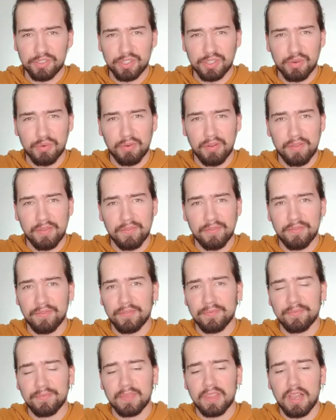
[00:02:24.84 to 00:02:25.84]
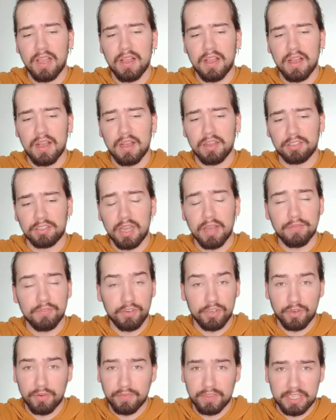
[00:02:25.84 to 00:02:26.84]
sort of
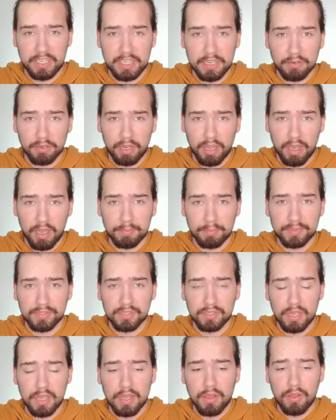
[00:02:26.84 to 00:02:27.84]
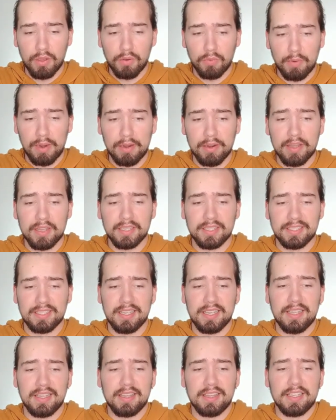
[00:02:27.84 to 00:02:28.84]
covering over the ear cups, whereas
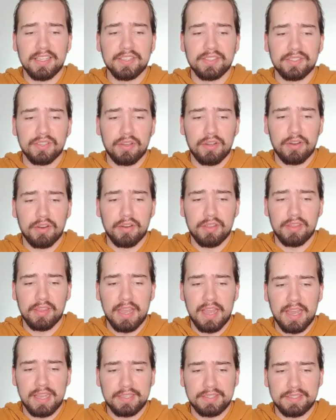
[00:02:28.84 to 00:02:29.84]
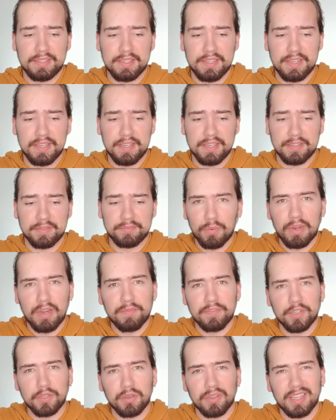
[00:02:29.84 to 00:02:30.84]
these are that,
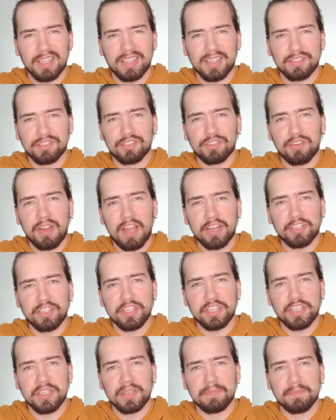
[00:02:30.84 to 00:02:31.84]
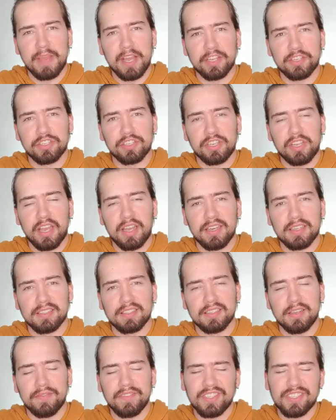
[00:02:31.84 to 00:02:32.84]
whatever you call it, that scratchy mesh kind of
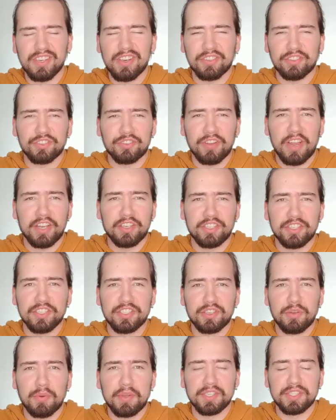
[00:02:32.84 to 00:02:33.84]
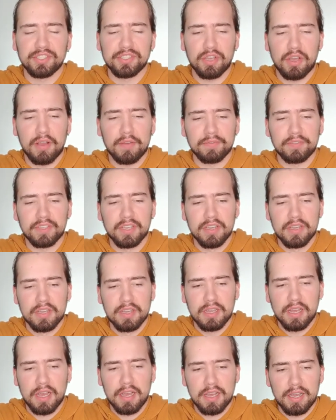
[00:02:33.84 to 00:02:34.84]
stuff. It's not scratchy, it's quite soft.
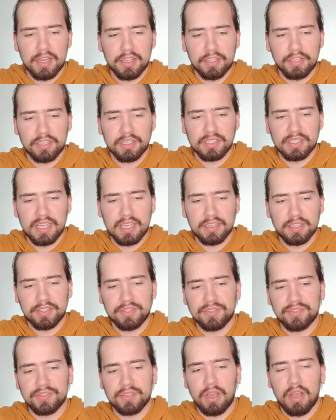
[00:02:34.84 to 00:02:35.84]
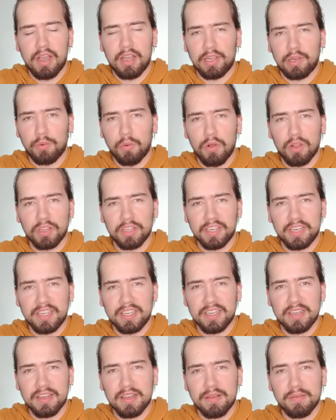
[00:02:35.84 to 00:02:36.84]
You can tell it's high
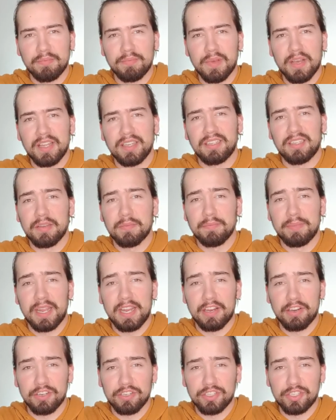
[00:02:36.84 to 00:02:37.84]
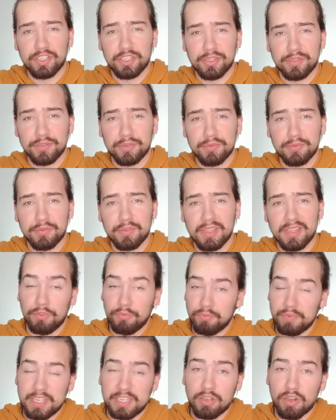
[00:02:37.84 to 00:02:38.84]
quality, but compared to the
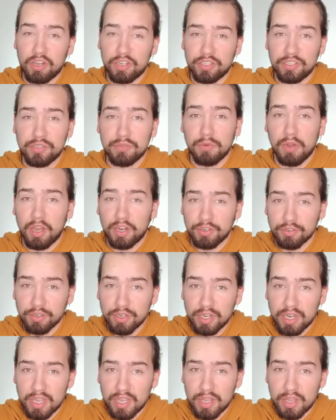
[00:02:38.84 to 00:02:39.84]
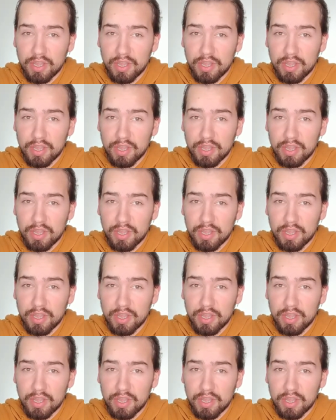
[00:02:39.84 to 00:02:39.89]
Recon 200,